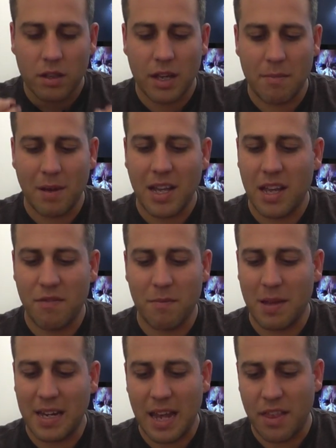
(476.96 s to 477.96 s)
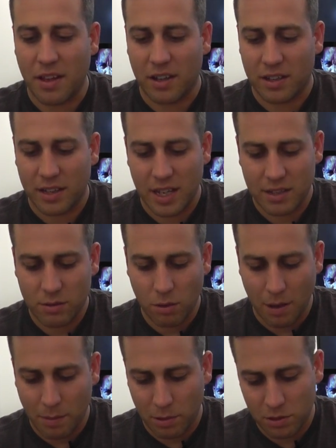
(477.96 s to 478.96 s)
it may even be leather. It's
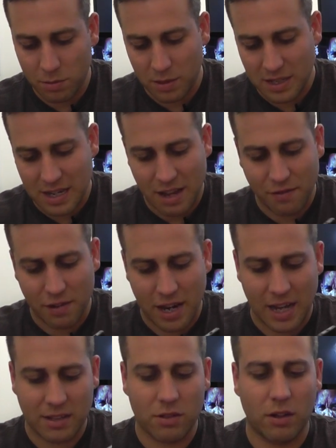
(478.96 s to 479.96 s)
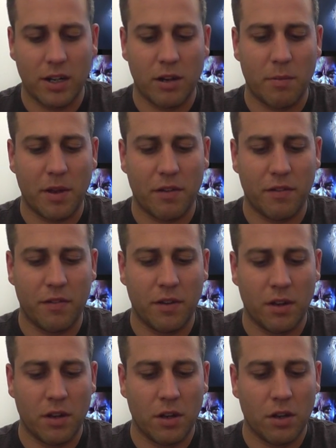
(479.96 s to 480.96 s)
quite possible it's leather. It has got a little bit of
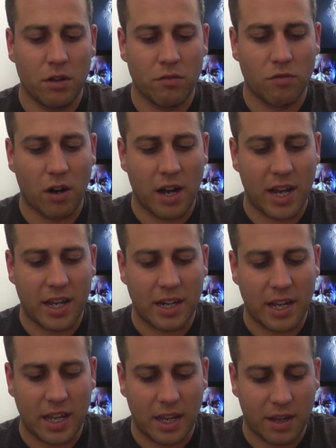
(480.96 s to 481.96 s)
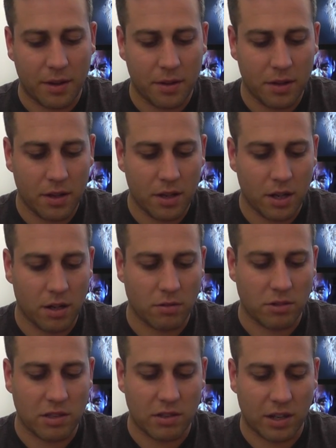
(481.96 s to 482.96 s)
writing here.
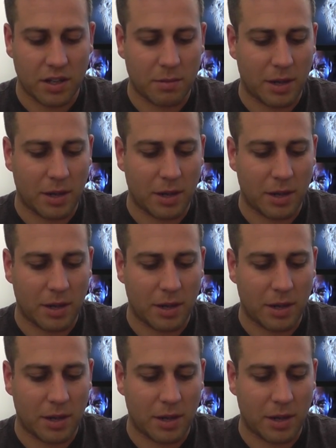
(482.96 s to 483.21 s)
Oh, designed